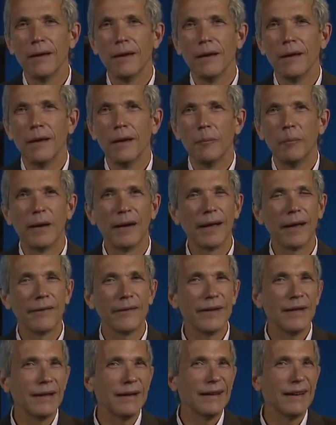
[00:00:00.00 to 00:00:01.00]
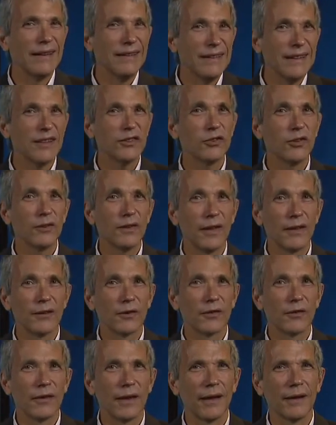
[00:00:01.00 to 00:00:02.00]
But having an initial
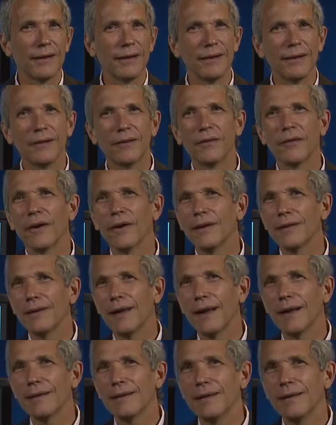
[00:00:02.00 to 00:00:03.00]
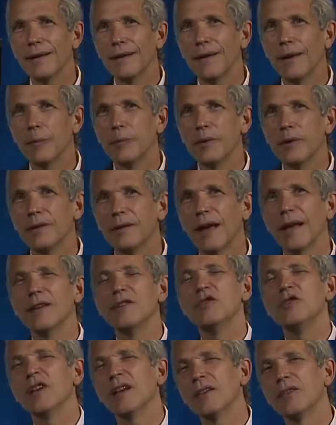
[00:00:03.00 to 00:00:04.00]
understanding is very likely to help you
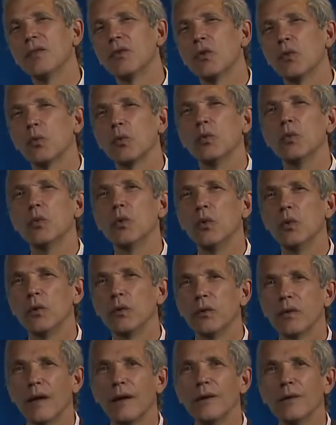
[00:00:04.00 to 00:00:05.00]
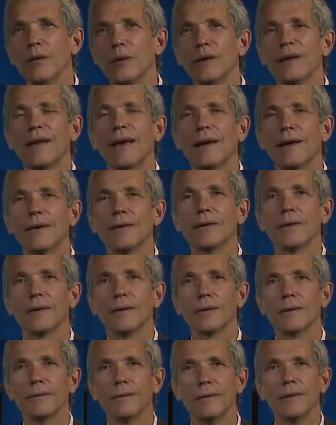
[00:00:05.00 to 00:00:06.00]
digest the rules that you
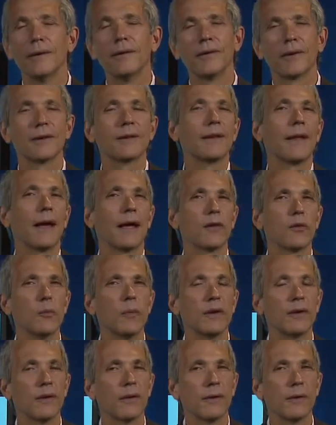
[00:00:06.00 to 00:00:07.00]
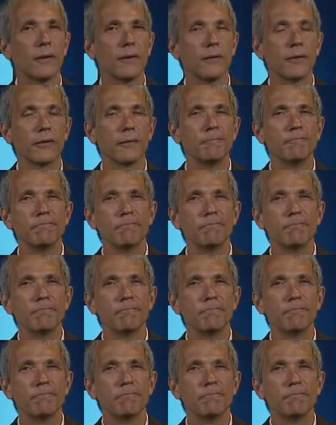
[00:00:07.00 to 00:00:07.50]
encounter in your class materials.